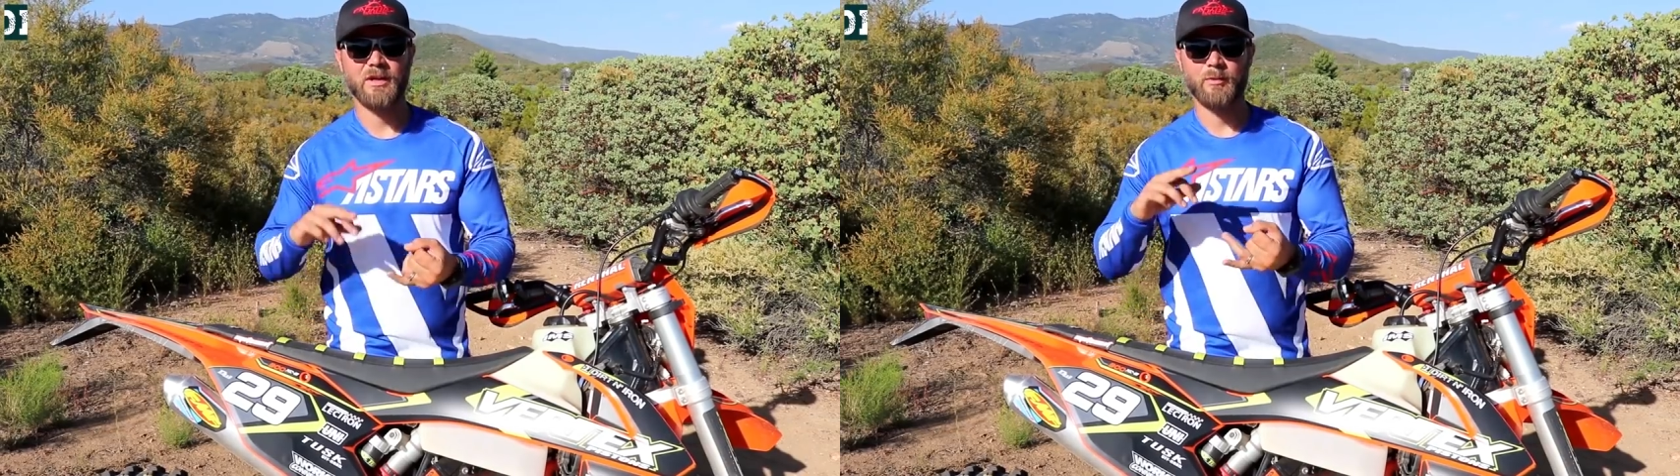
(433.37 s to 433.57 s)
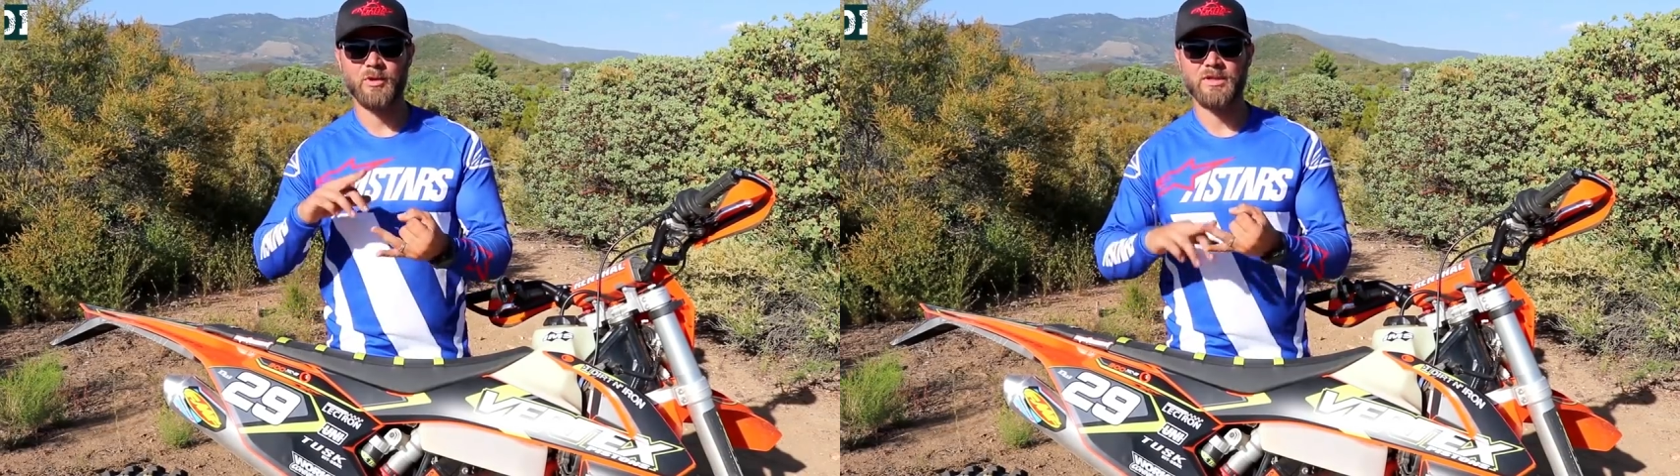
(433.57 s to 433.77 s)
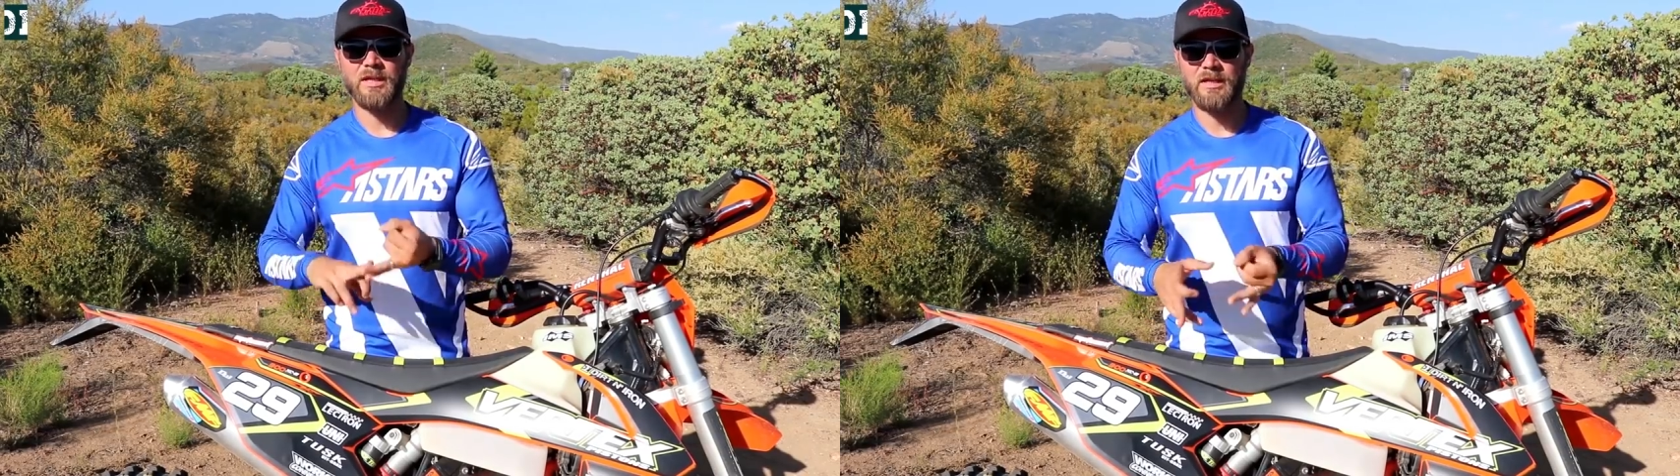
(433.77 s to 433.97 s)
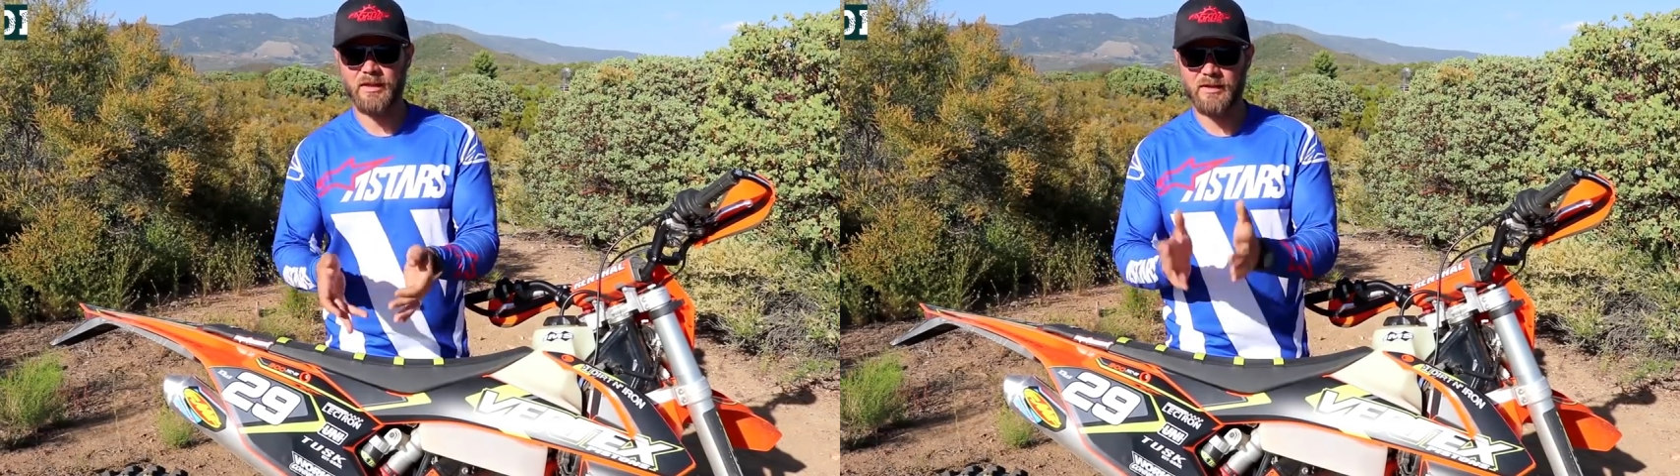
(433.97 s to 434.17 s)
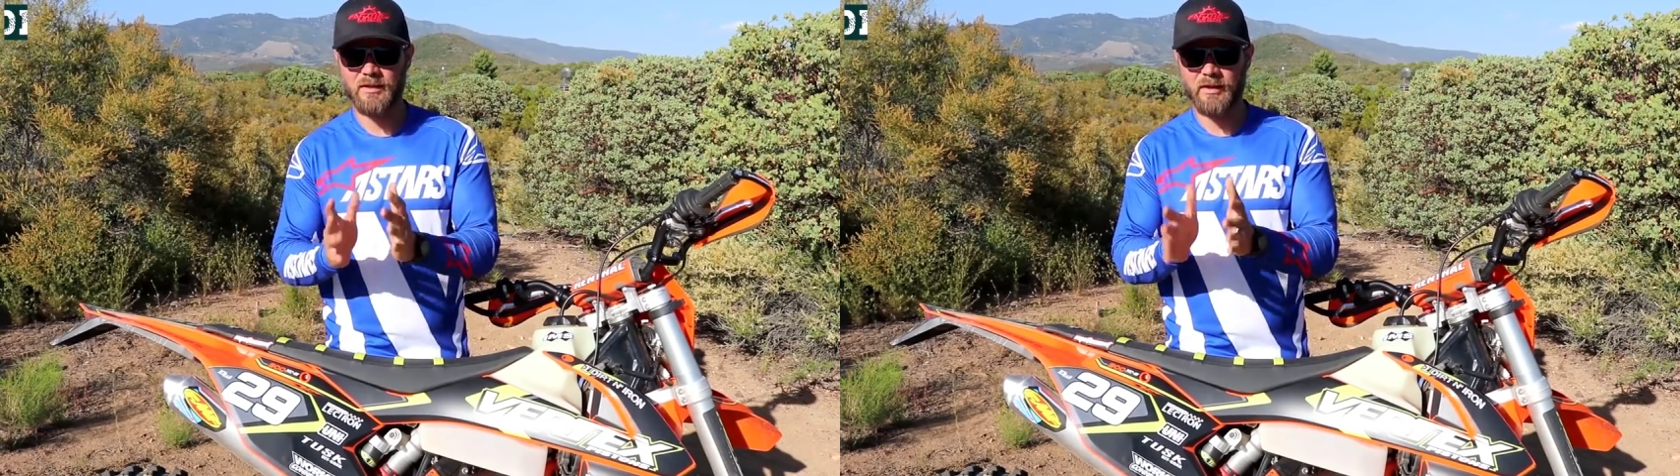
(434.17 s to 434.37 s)
it was
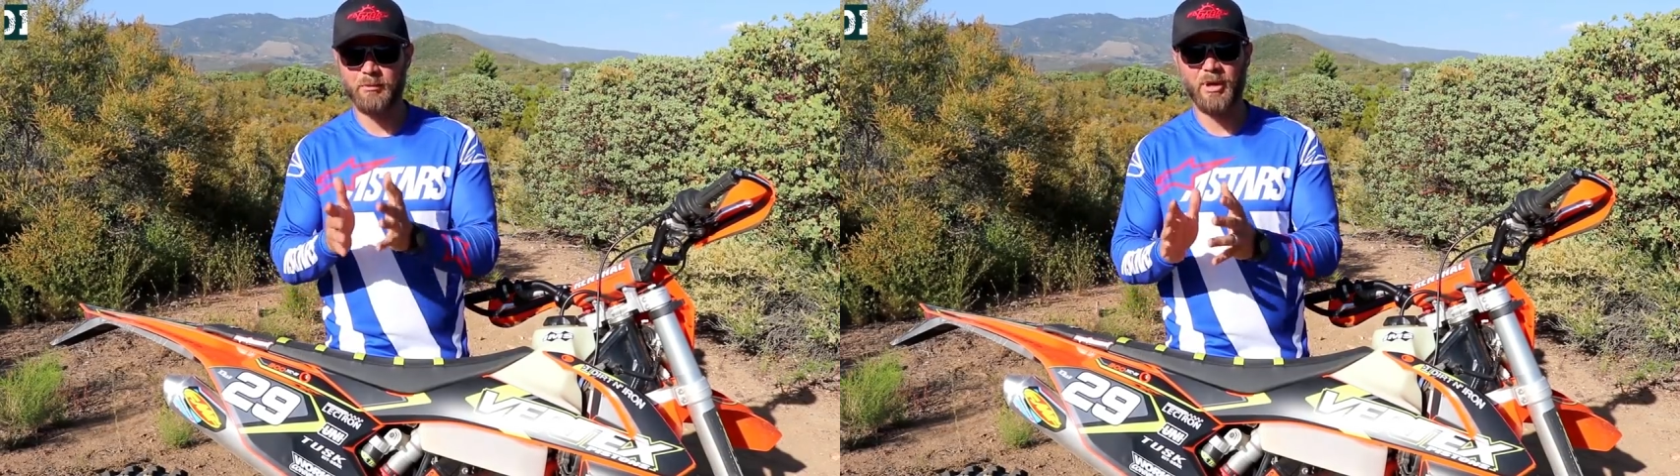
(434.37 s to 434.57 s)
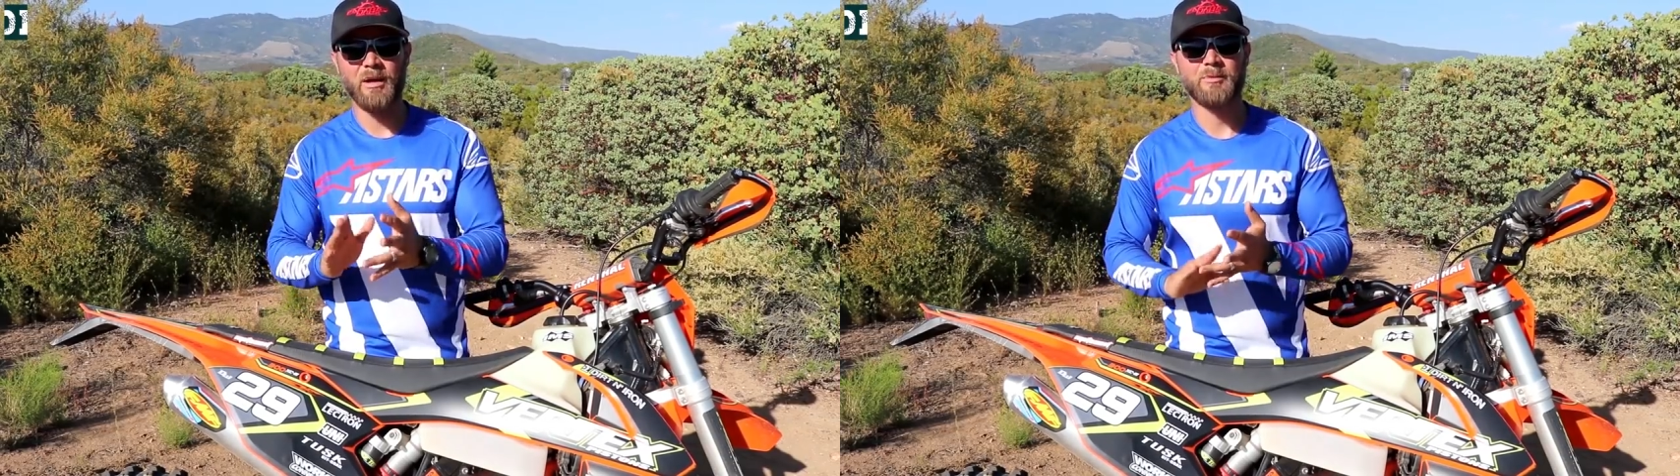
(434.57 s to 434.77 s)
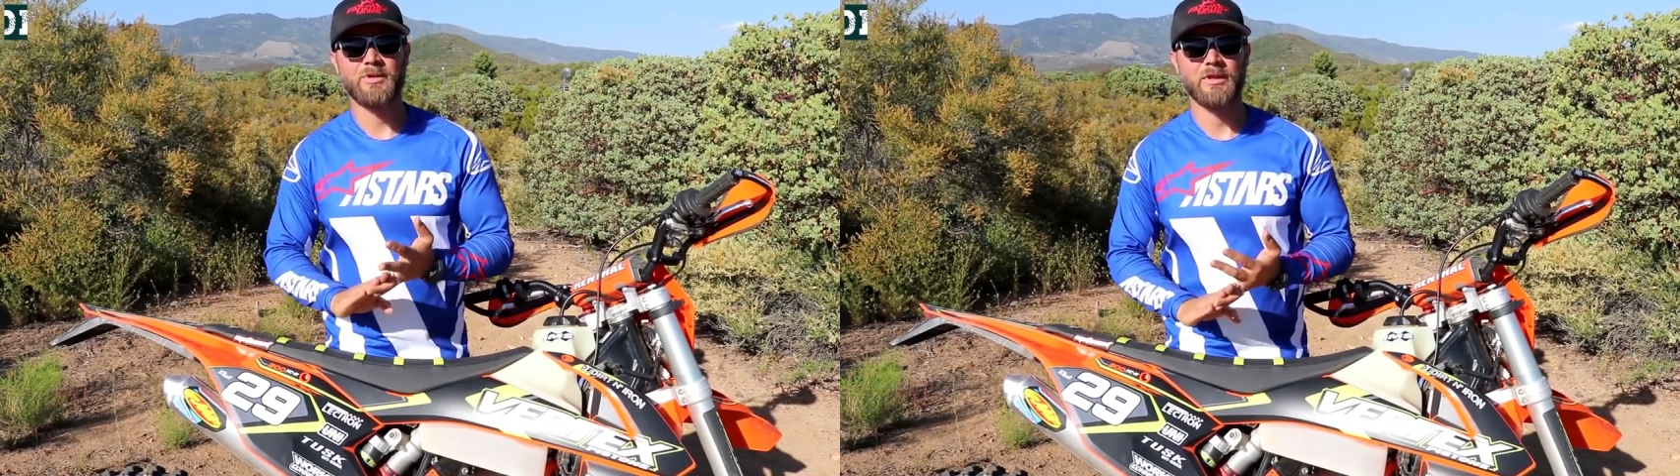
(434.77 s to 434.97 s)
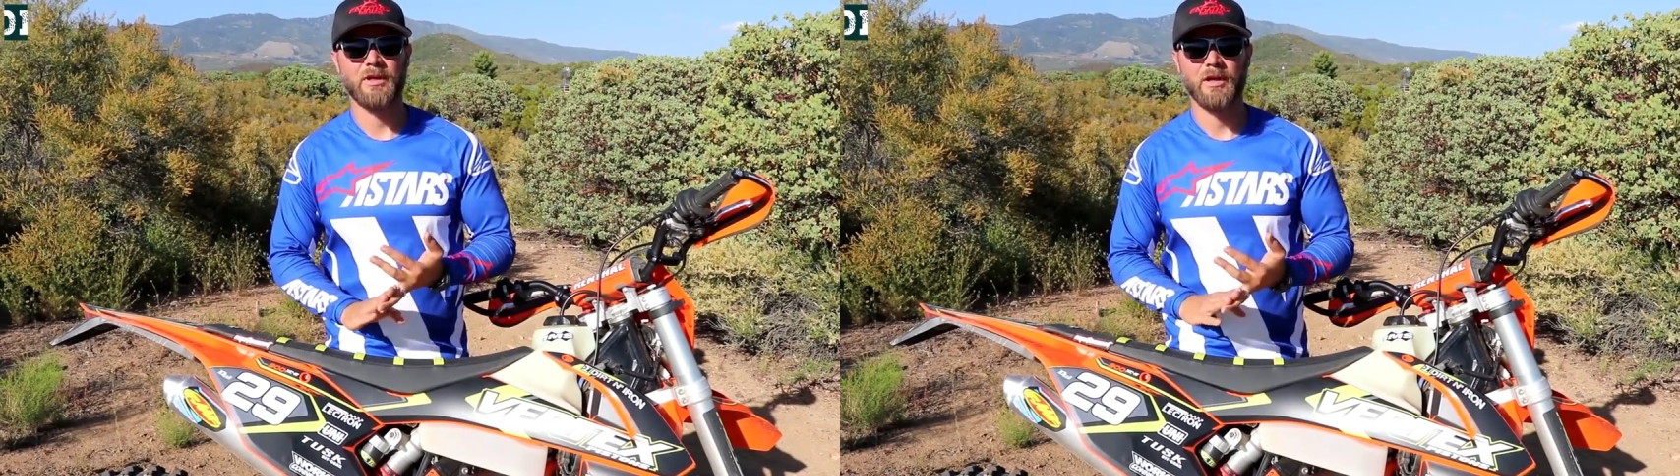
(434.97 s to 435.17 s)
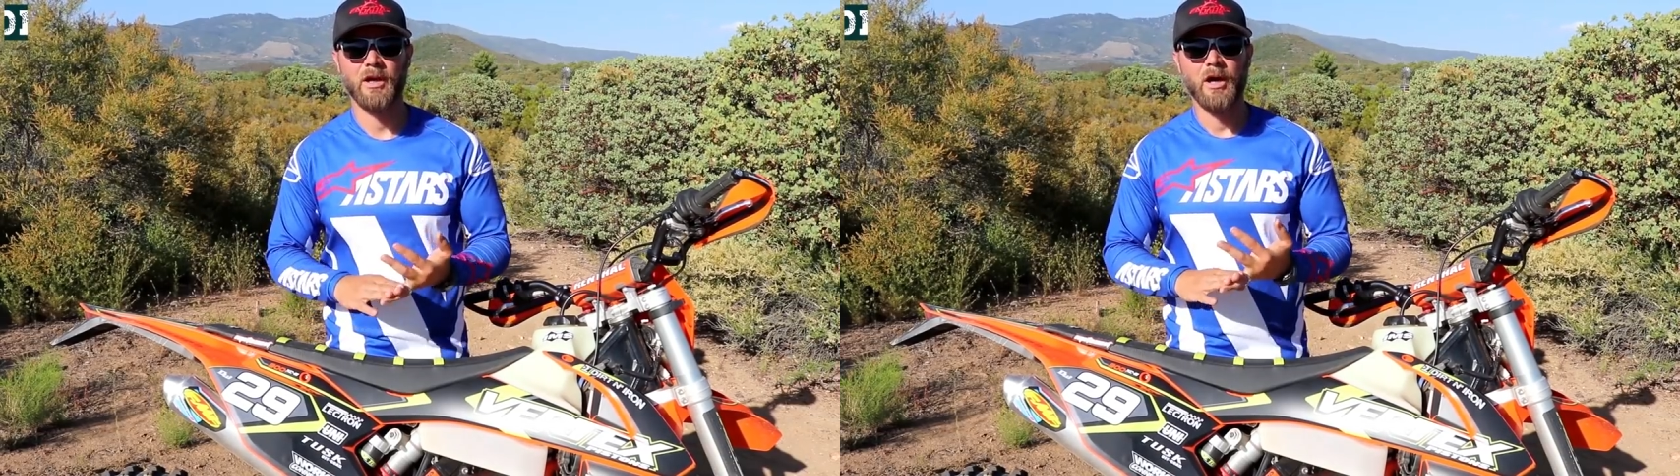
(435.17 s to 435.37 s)
eating these little bumps
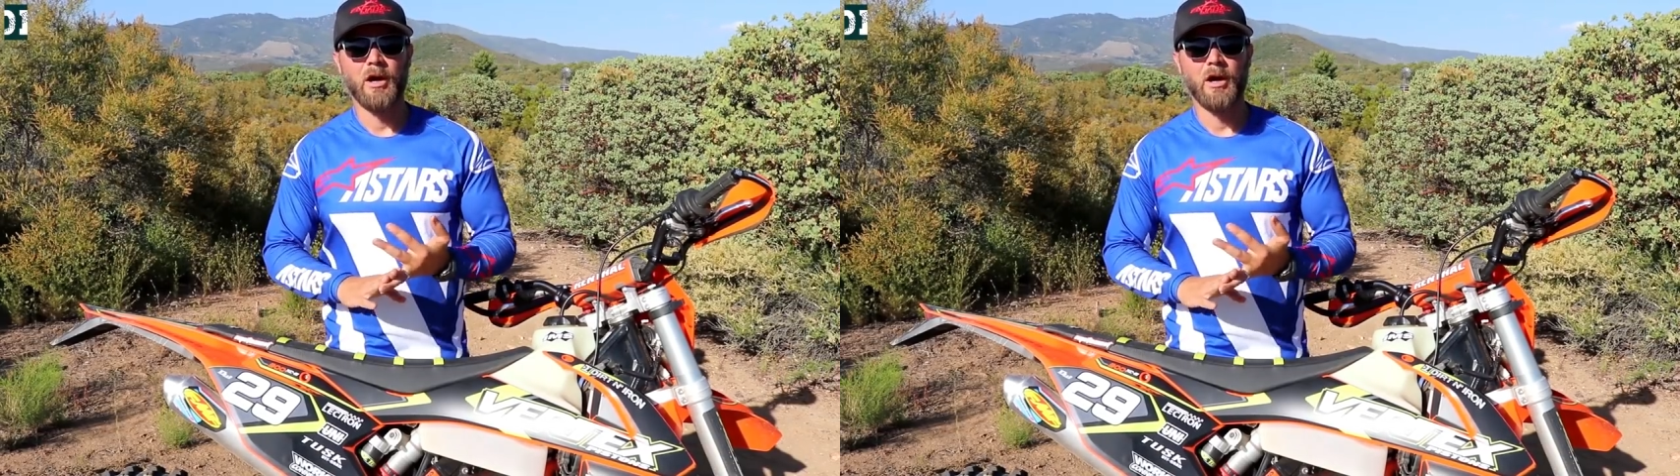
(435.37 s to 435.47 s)
uh,